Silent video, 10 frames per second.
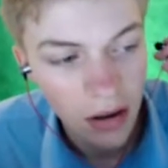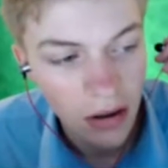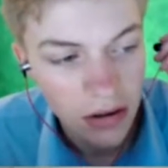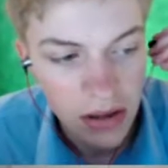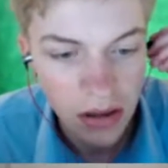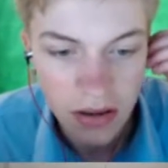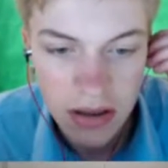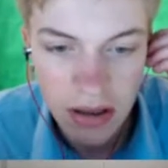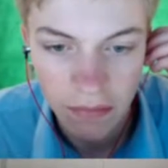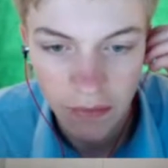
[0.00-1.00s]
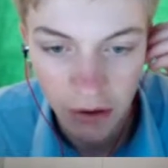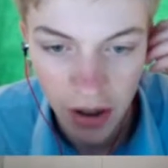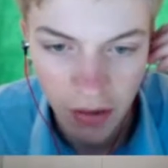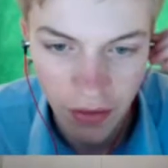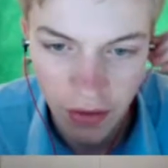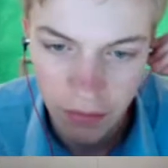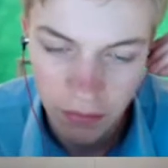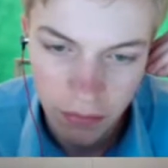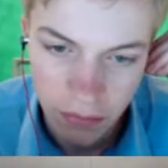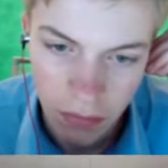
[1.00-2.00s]
She looks very healthy.
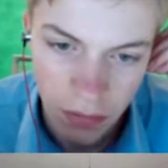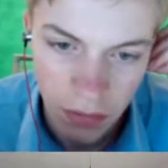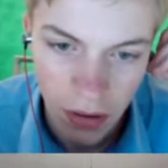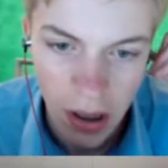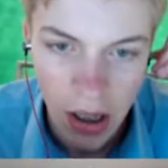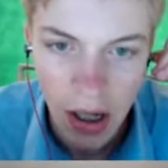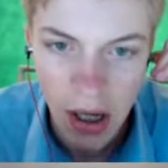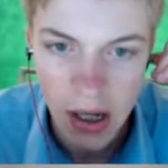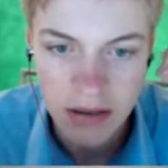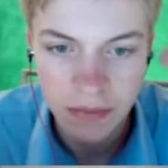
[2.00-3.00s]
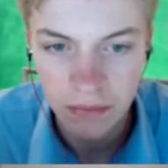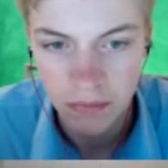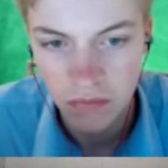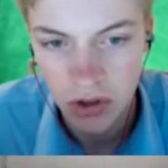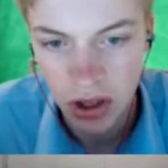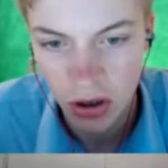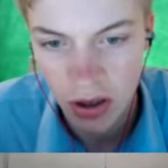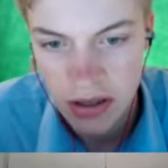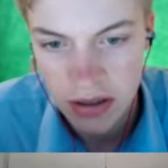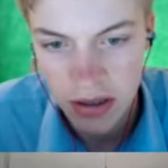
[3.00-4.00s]
And she got
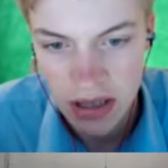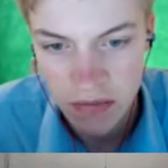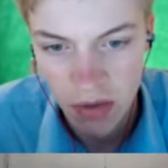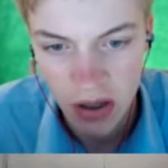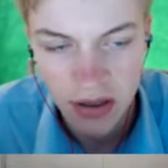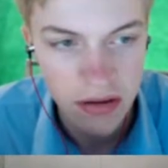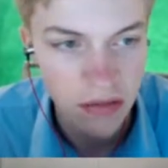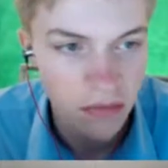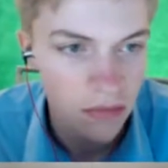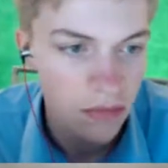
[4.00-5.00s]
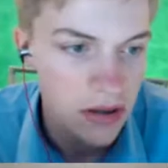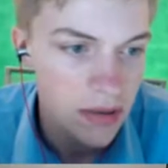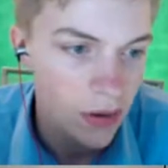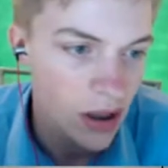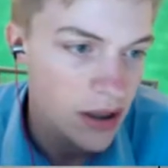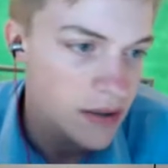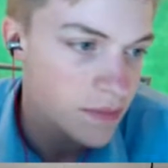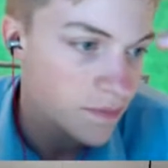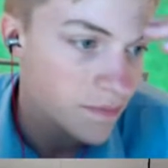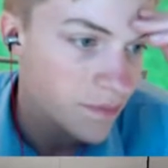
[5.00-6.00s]
us gas mask, supplies,
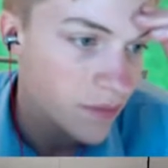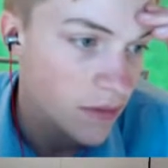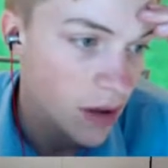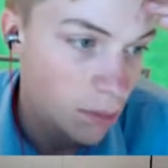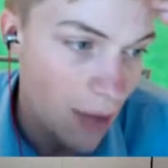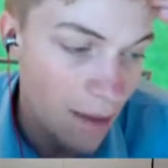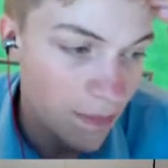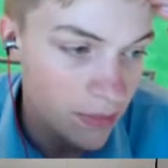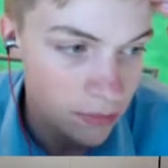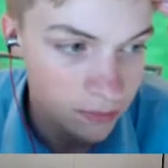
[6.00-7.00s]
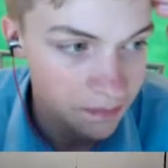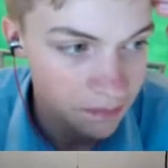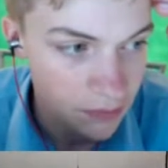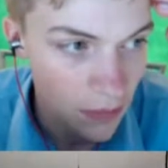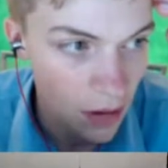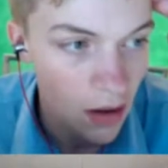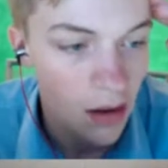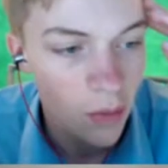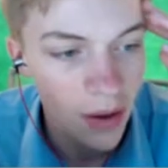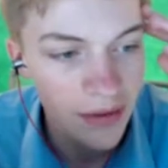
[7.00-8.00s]
map.
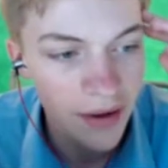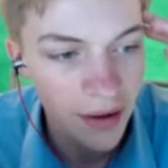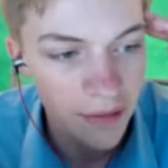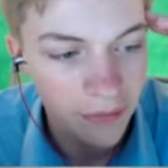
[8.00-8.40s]
Well done.